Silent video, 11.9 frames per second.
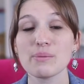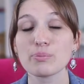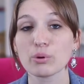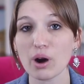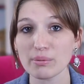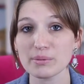
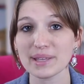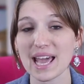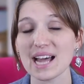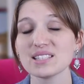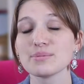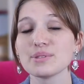probably
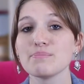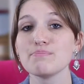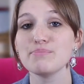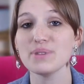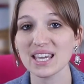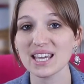had some of the
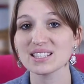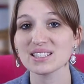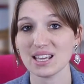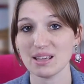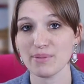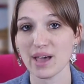
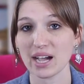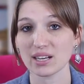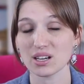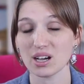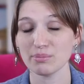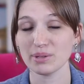biggest
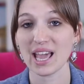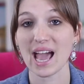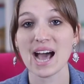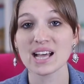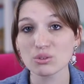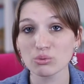impact on me
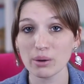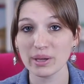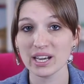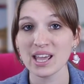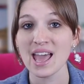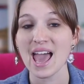as a
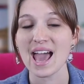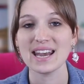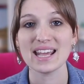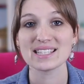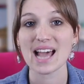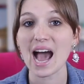woman
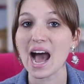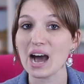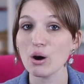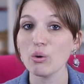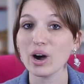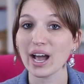and as
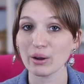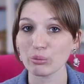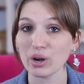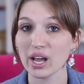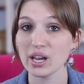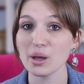how I
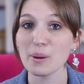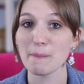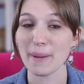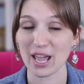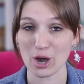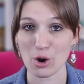run
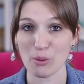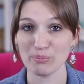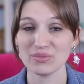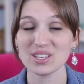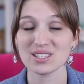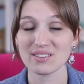my home.
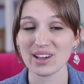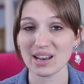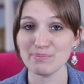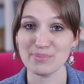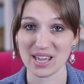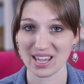These have
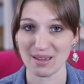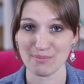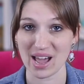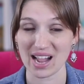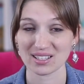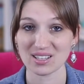had big
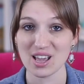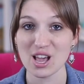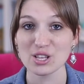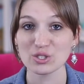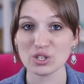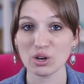impact.
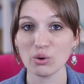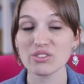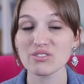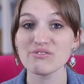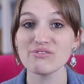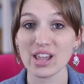So
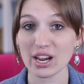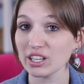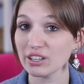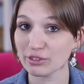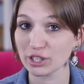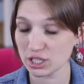the
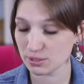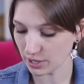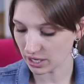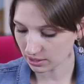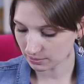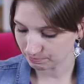very first
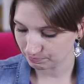book,